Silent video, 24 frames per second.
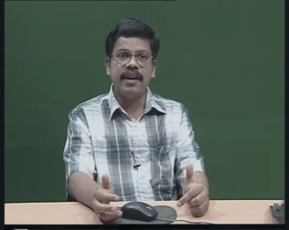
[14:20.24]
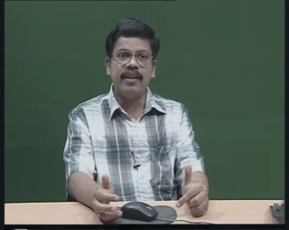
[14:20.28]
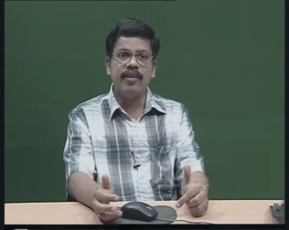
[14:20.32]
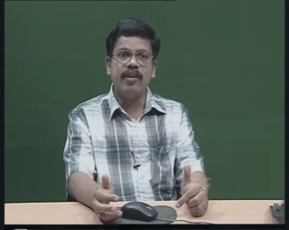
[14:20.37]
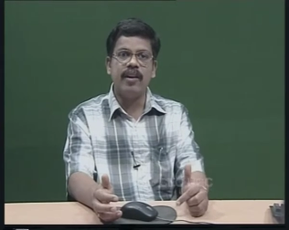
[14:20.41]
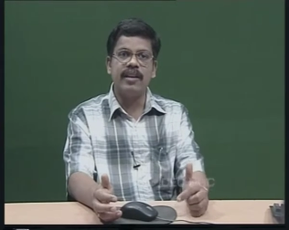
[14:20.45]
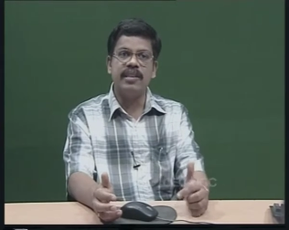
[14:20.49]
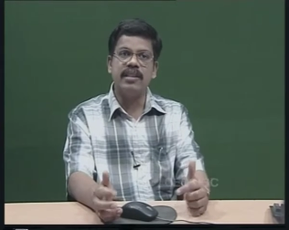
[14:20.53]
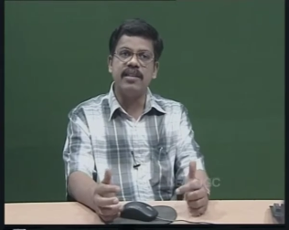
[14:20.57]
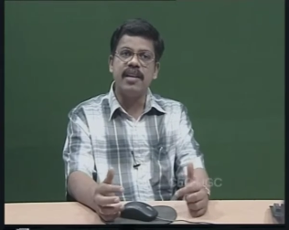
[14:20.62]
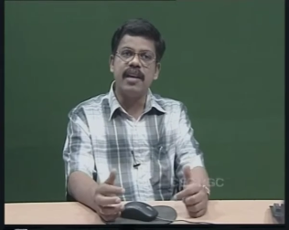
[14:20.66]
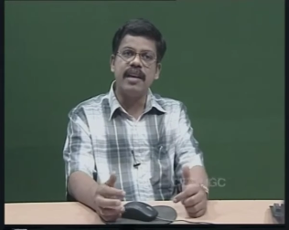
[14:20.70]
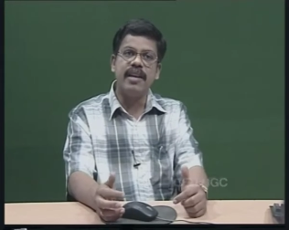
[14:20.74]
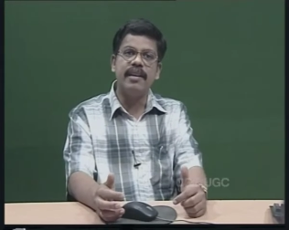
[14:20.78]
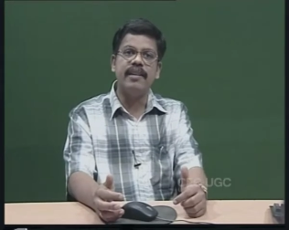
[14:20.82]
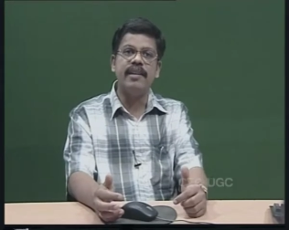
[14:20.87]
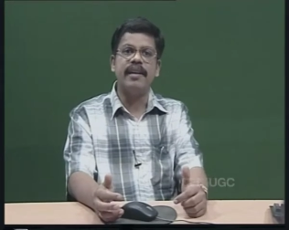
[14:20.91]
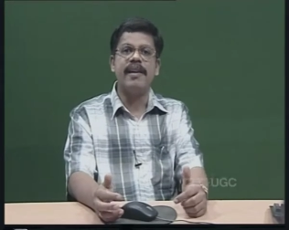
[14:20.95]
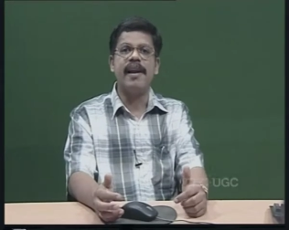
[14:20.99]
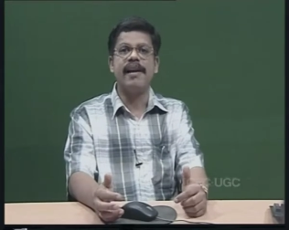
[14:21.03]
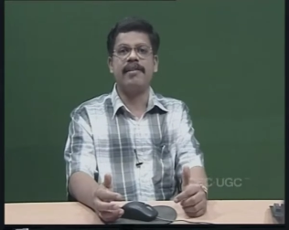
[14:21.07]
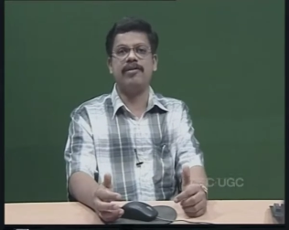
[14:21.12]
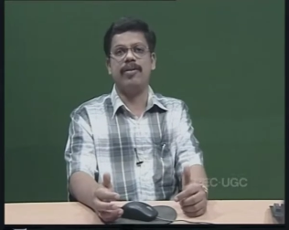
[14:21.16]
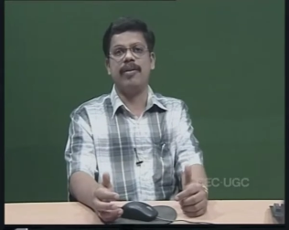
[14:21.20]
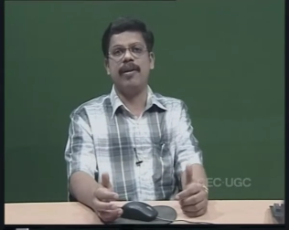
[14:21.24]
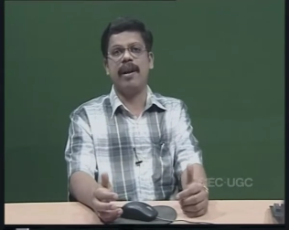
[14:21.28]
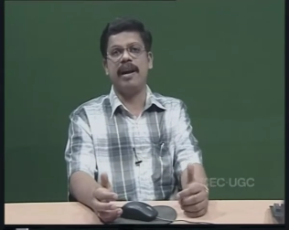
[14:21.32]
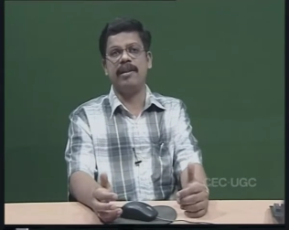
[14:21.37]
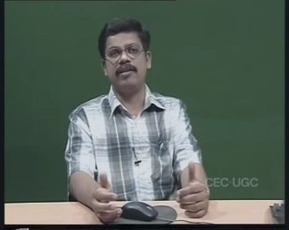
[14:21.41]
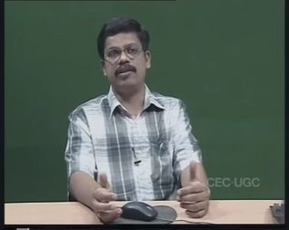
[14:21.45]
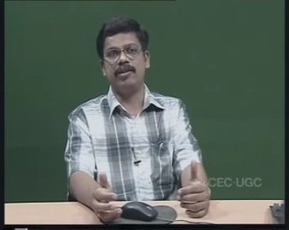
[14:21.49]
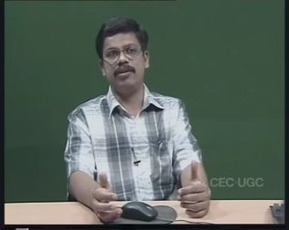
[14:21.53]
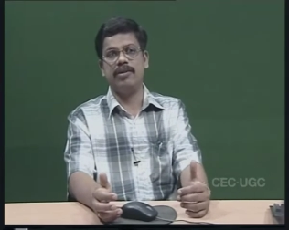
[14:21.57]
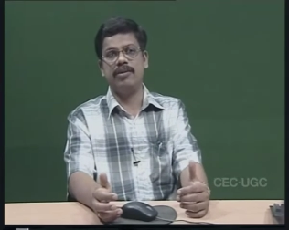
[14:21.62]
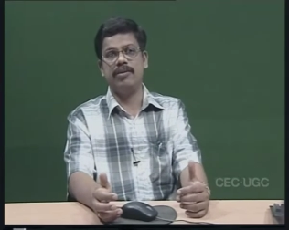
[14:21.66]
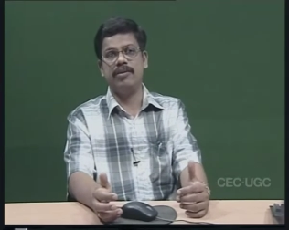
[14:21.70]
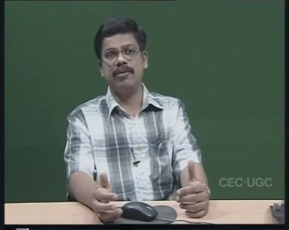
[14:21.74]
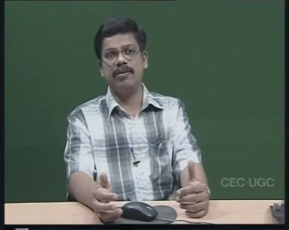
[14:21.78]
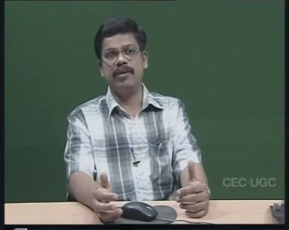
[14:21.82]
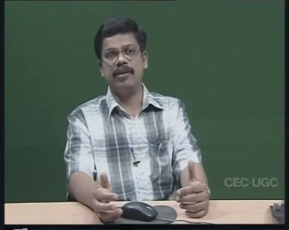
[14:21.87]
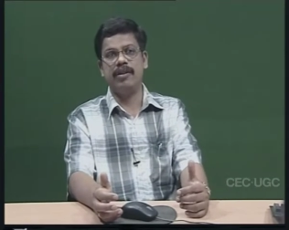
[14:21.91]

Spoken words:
you are still in the natural attitude.